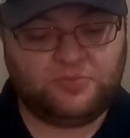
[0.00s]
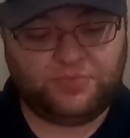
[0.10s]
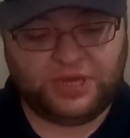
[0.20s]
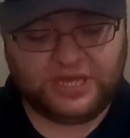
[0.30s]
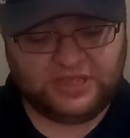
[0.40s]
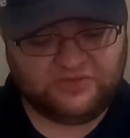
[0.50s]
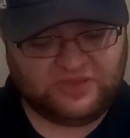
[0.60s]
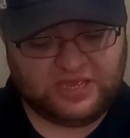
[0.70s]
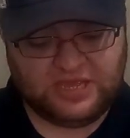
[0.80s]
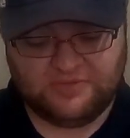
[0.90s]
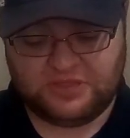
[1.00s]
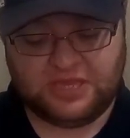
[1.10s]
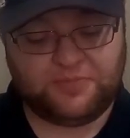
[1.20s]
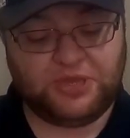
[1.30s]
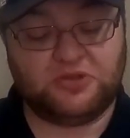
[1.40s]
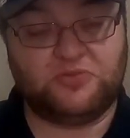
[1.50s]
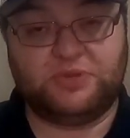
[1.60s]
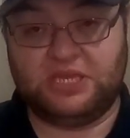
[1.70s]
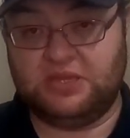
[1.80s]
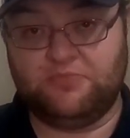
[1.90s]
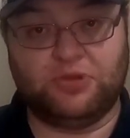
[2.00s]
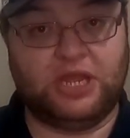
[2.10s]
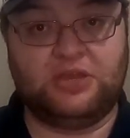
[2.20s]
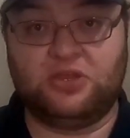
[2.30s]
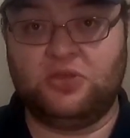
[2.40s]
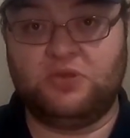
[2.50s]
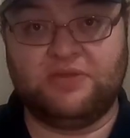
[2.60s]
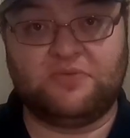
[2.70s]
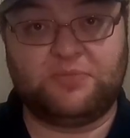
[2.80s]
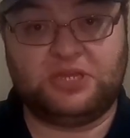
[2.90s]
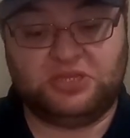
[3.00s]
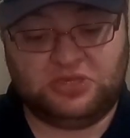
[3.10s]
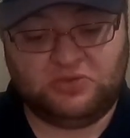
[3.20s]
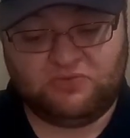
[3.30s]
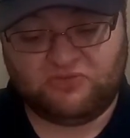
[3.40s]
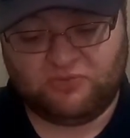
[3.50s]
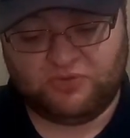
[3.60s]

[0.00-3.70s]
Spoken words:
But everything appeared to be brand new, never been used.